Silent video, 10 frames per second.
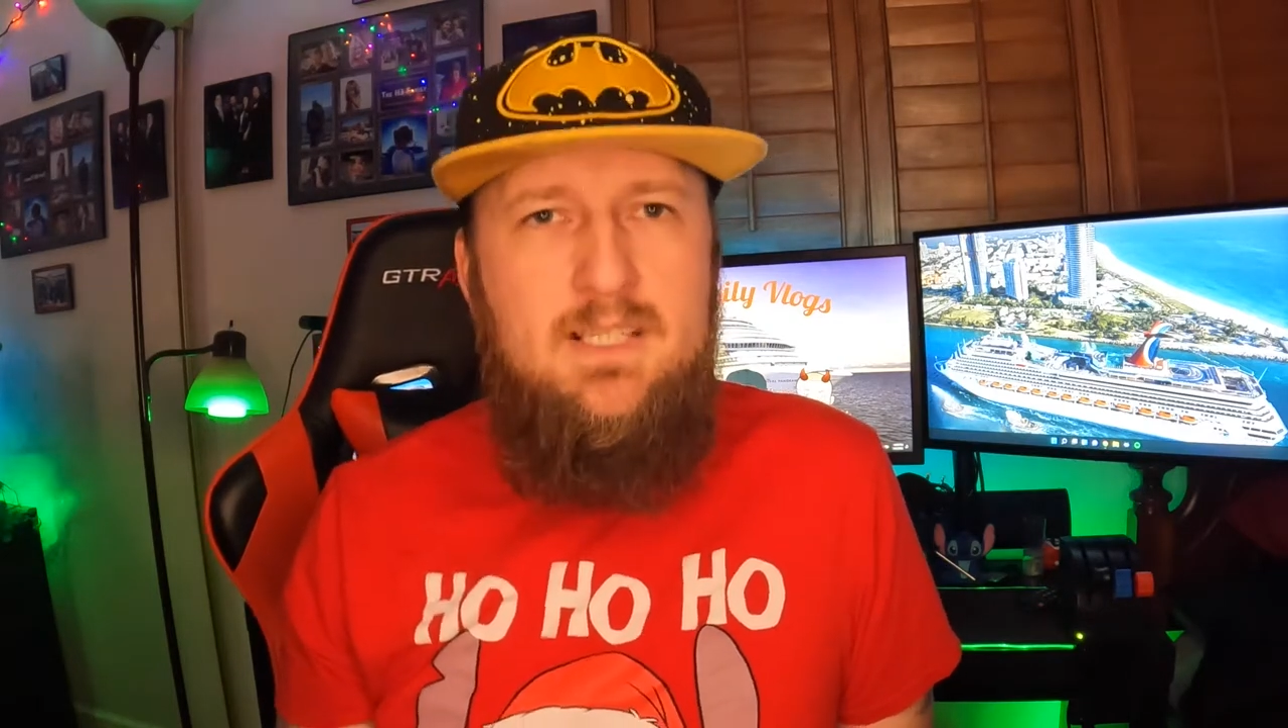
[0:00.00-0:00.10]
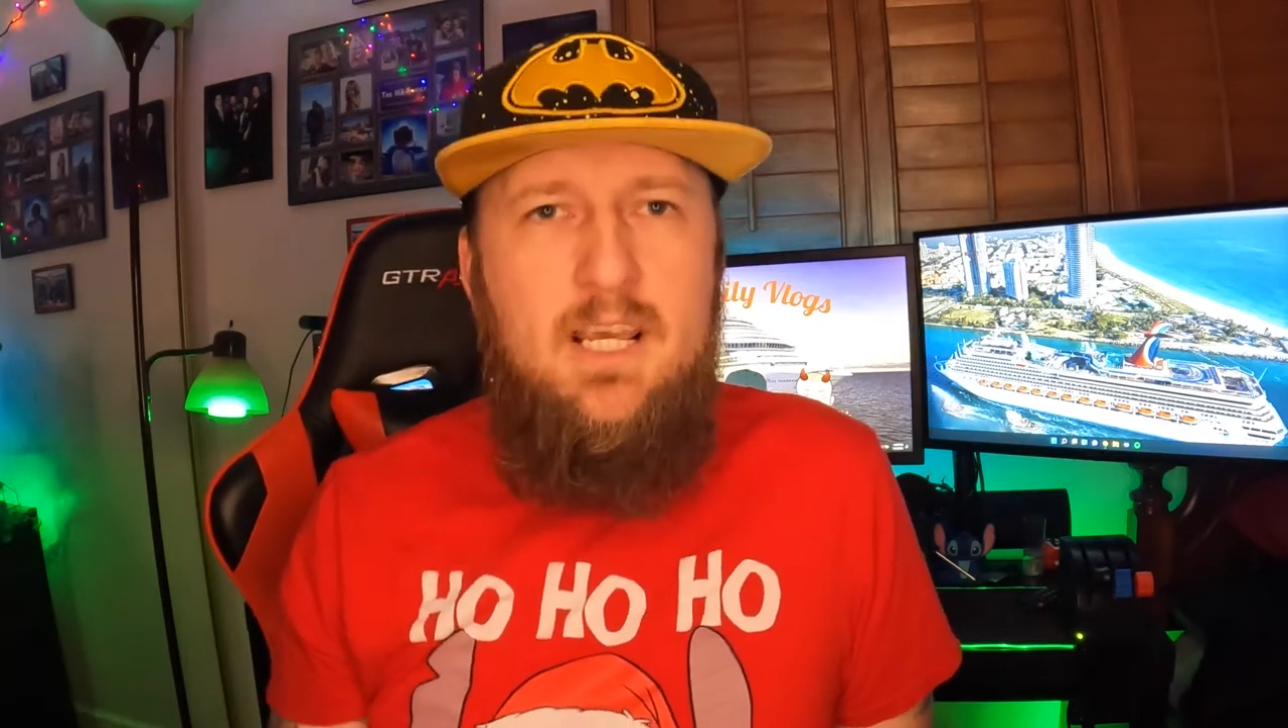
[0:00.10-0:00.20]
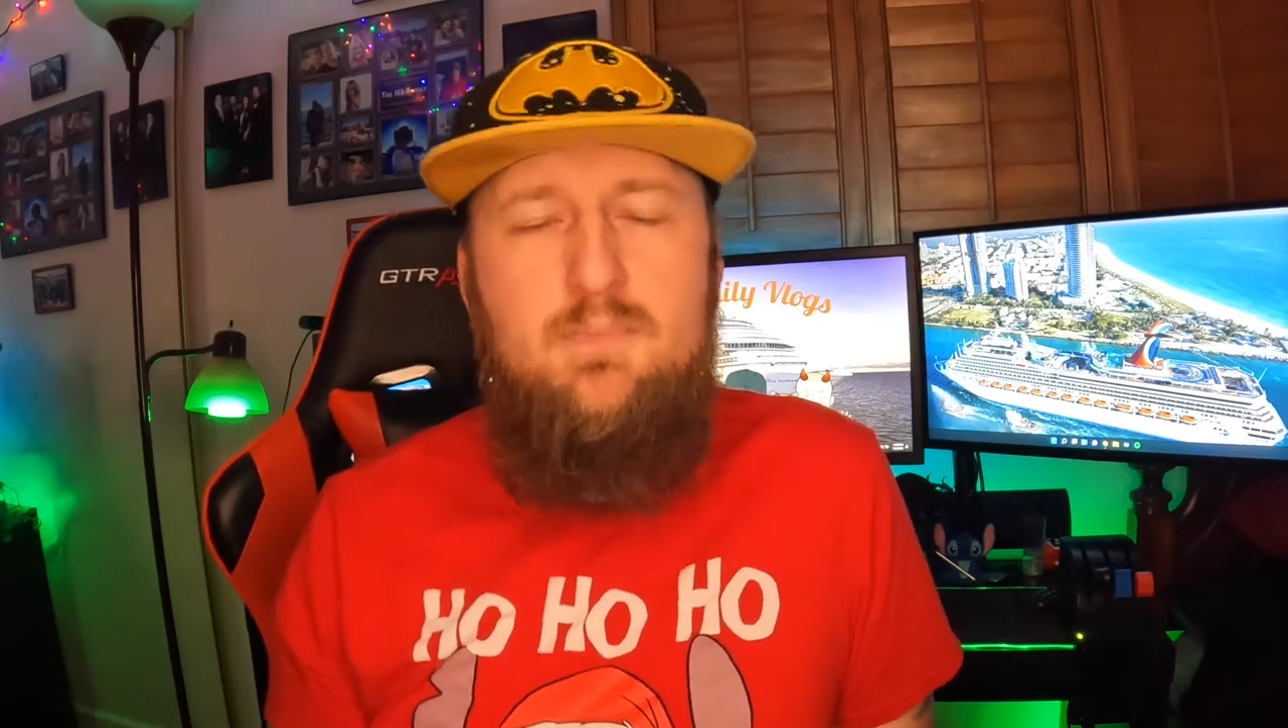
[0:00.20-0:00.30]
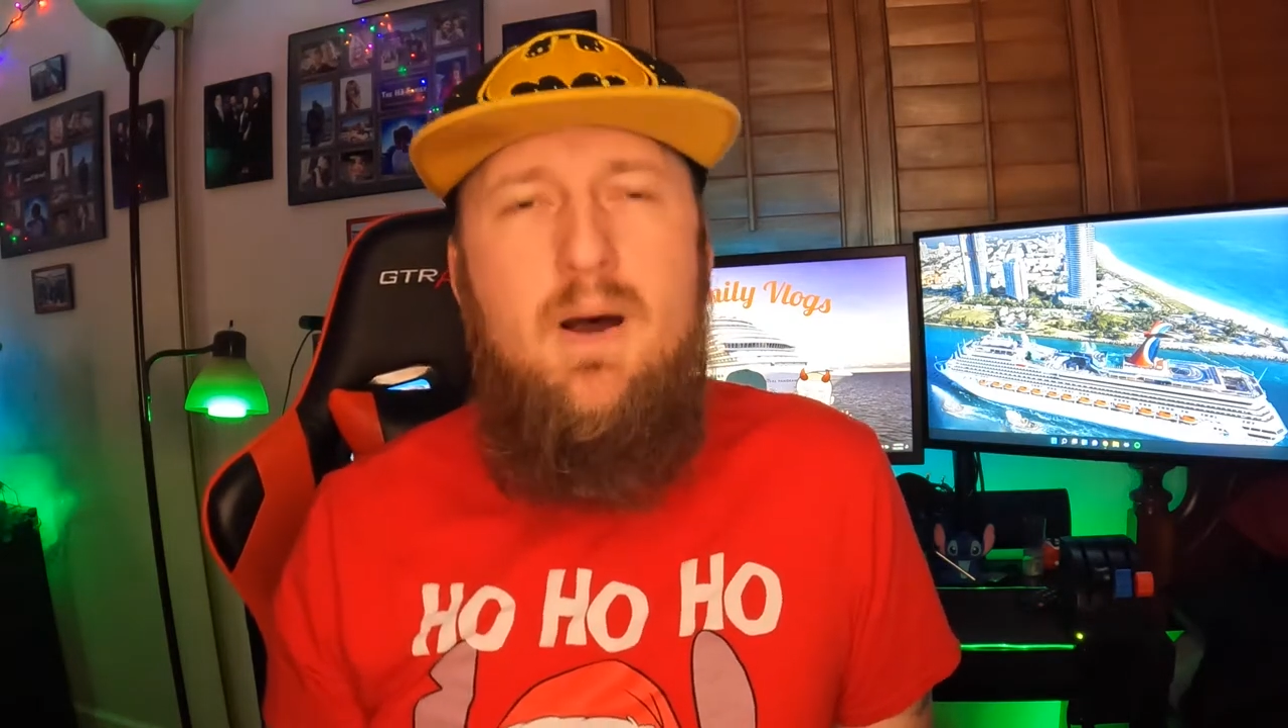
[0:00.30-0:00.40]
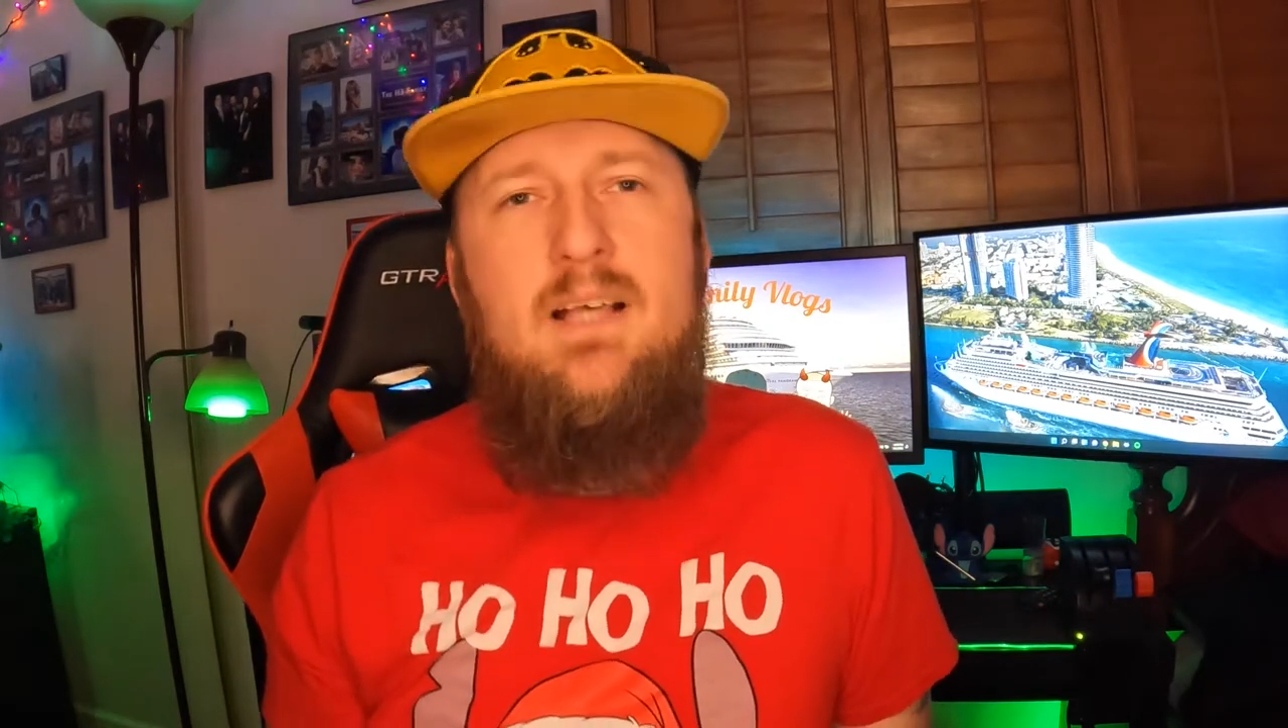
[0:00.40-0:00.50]

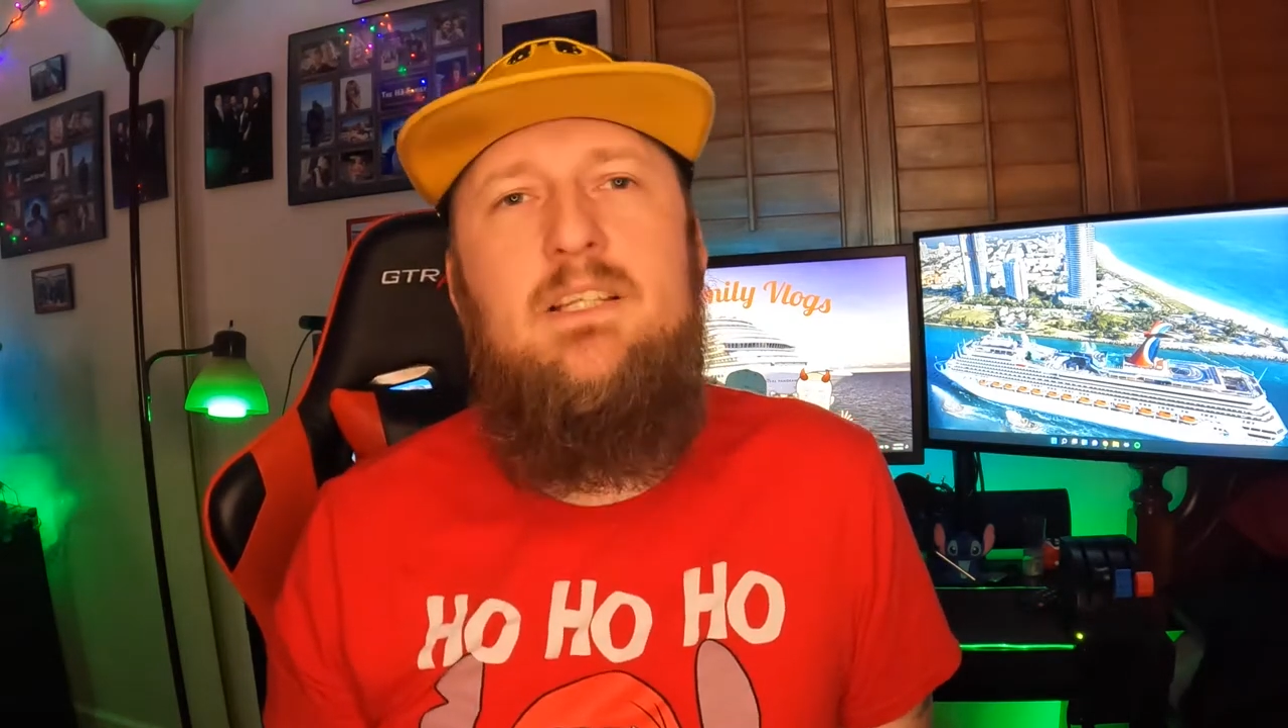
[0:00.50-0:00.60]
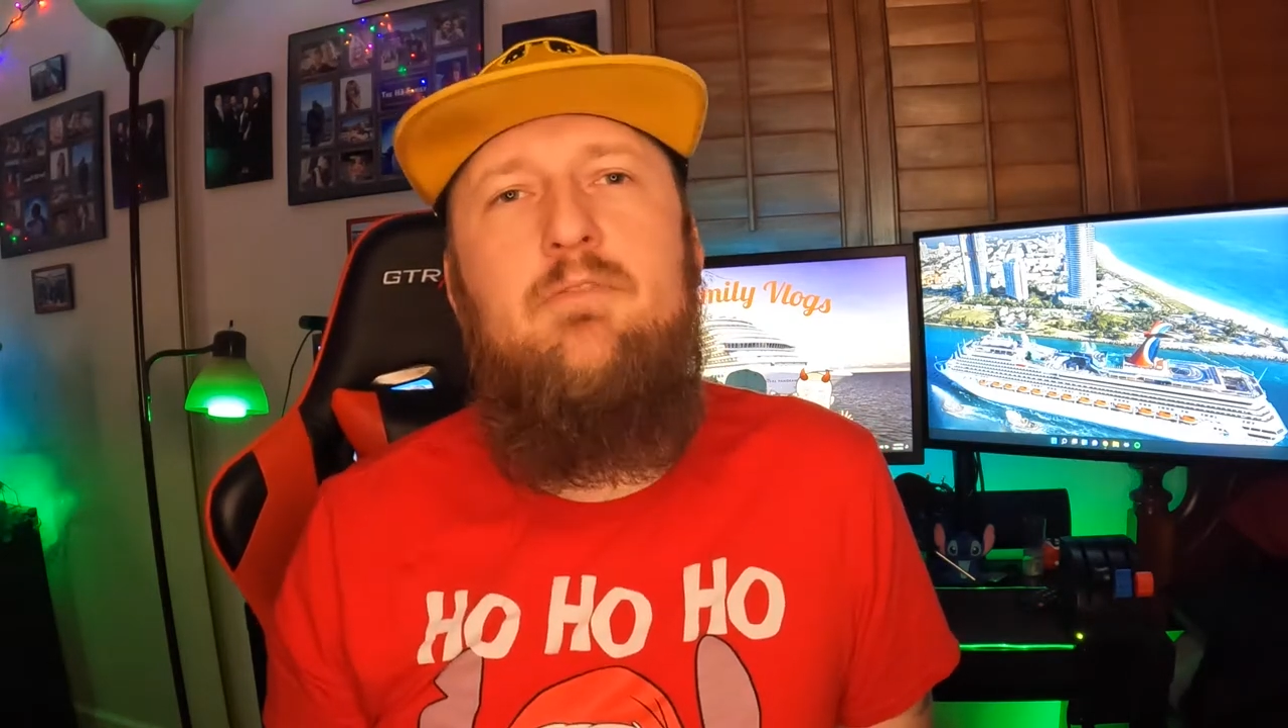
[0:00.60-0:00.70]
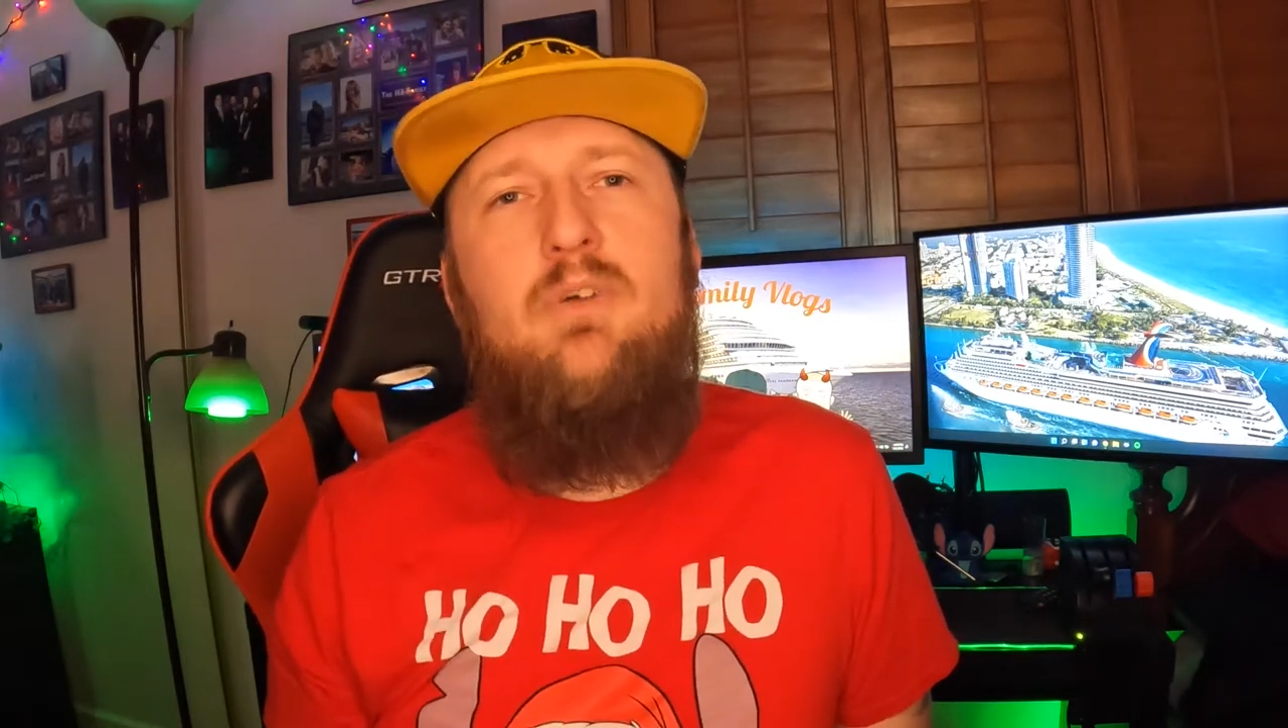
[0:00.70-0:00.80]
test positive